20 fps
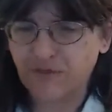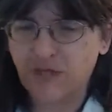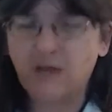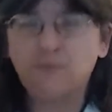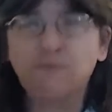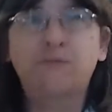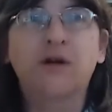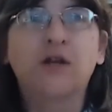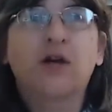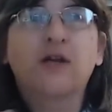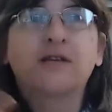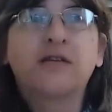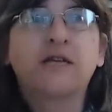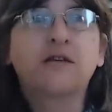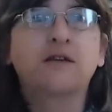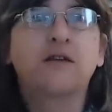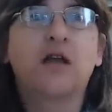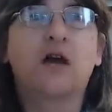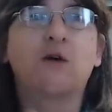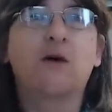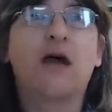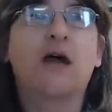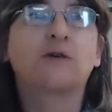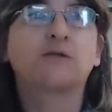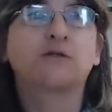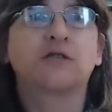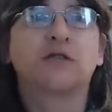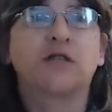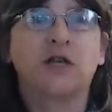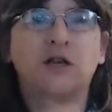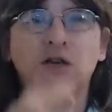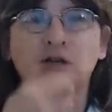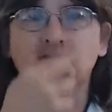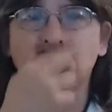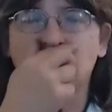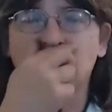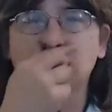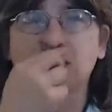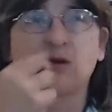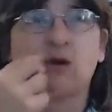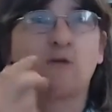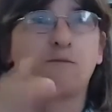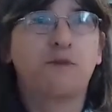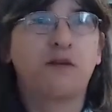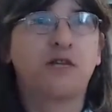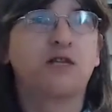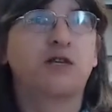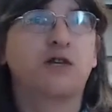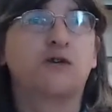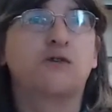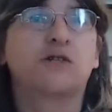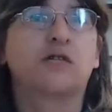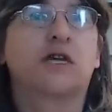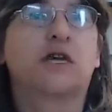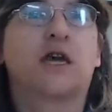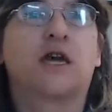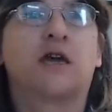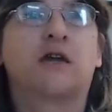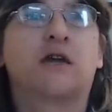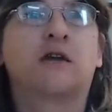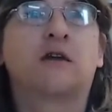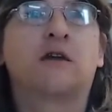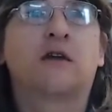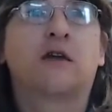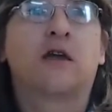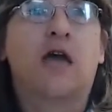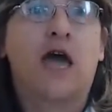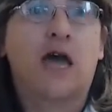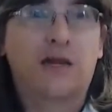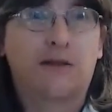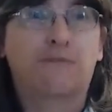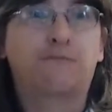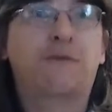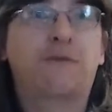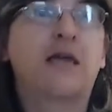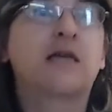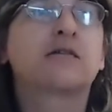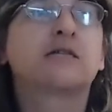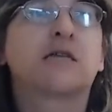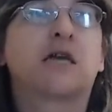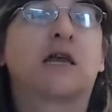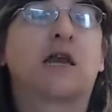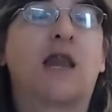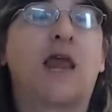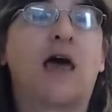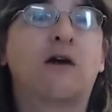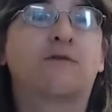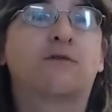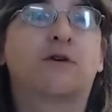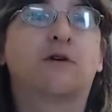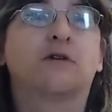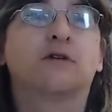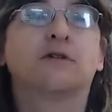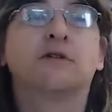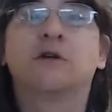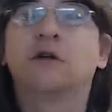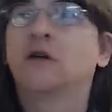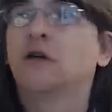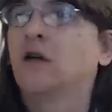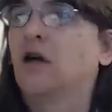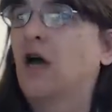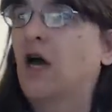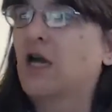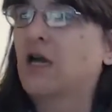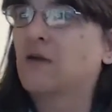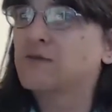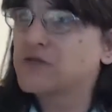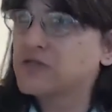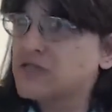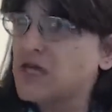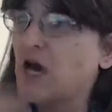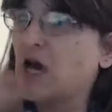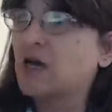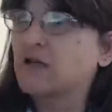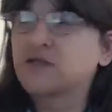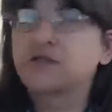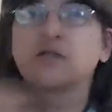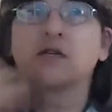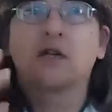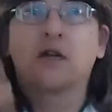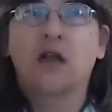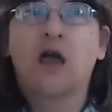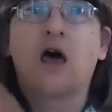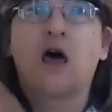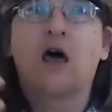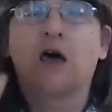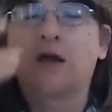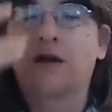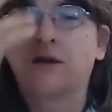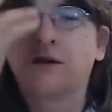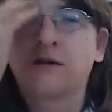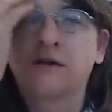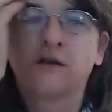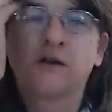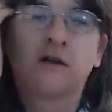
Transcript: but I didn't know how to use it. So I've been using it at a basic level, and I'm starting to learn.